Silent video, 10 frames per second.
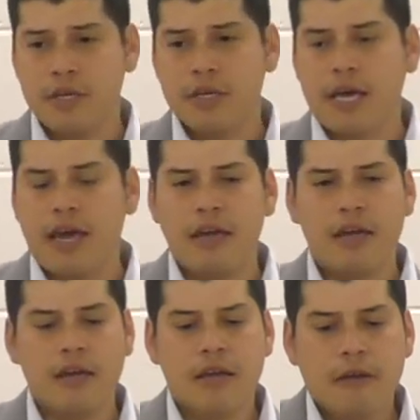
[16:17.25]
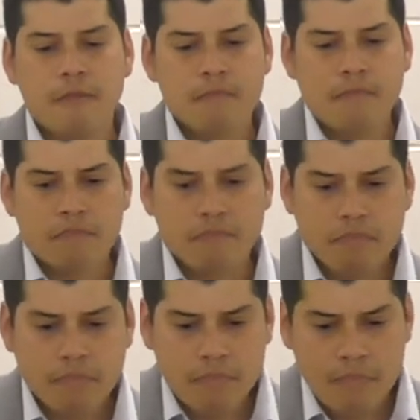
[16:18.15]
Okay?
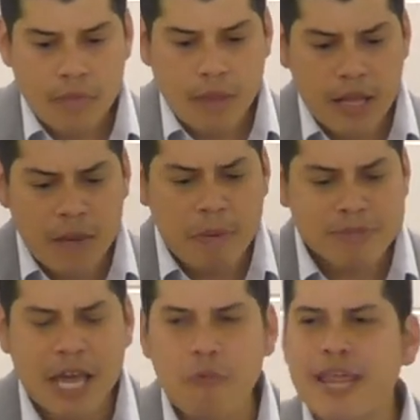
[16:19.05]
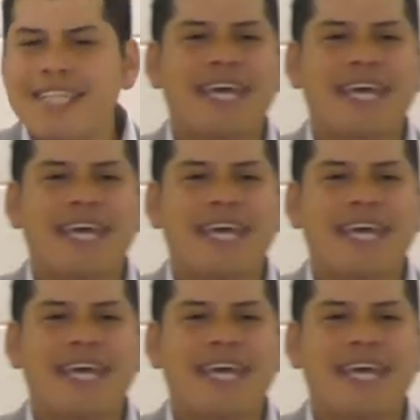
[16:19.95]
Now, people say, well, that's